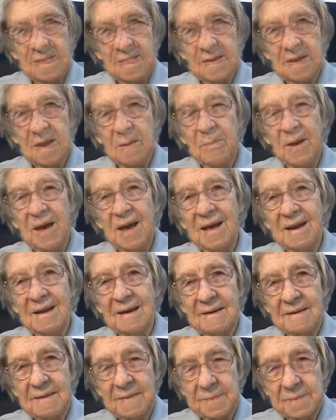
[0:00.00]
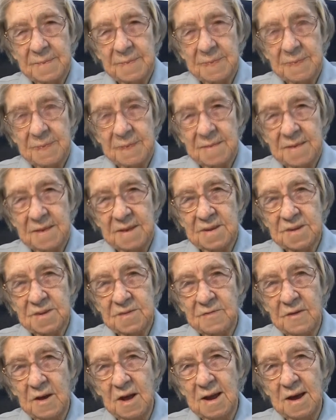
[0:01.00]
the Kabbalah, that
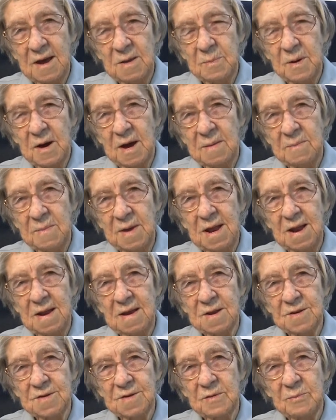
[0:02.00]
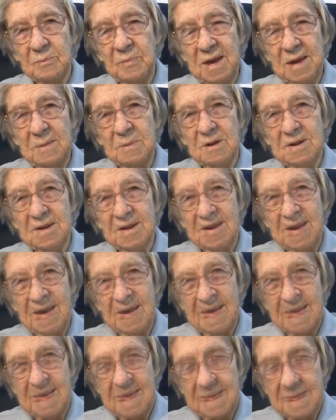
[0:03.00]
is followed by millions of people
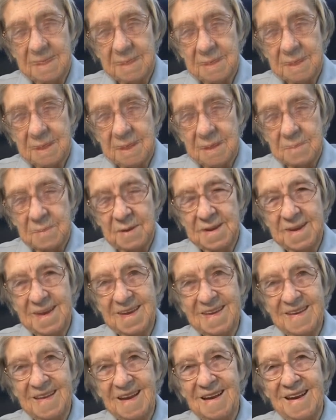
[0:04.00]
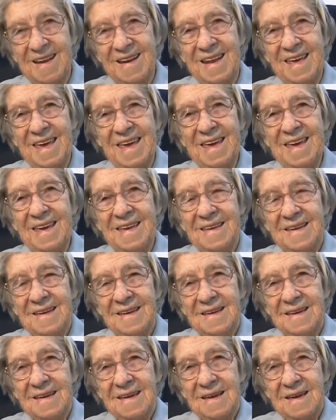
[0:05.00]
today, particularly
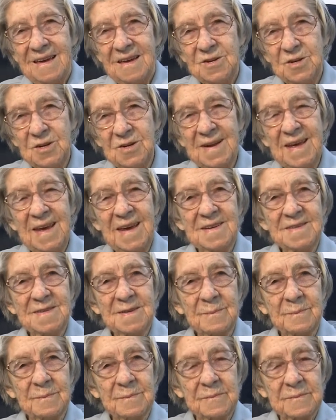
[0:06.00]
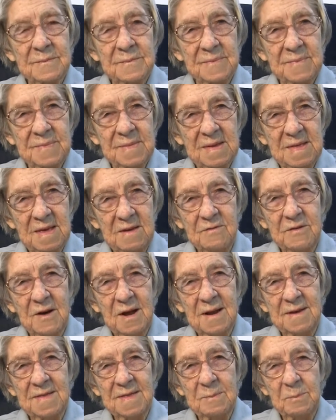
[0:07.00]
Judaism. They
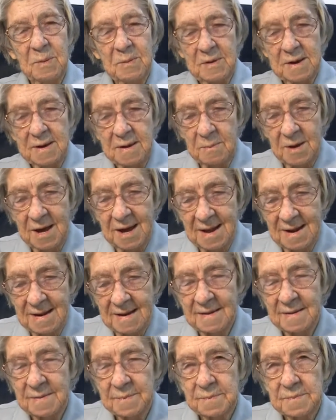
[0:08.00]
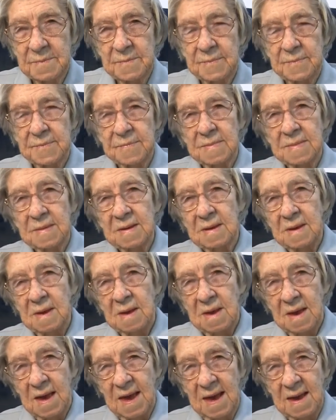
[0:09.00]
follow the Kabbalah.
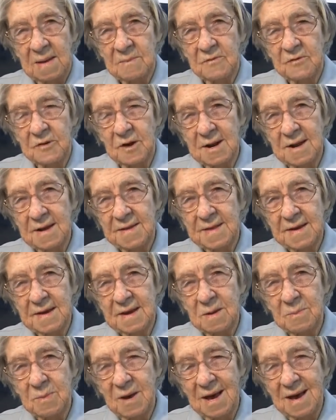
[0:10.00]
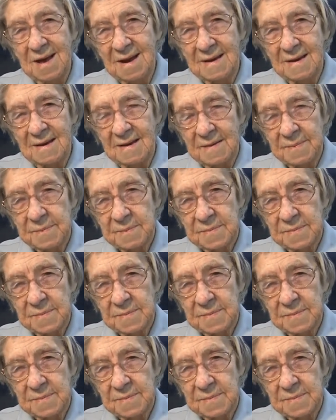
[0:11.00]
Ham followed the Kabbalah.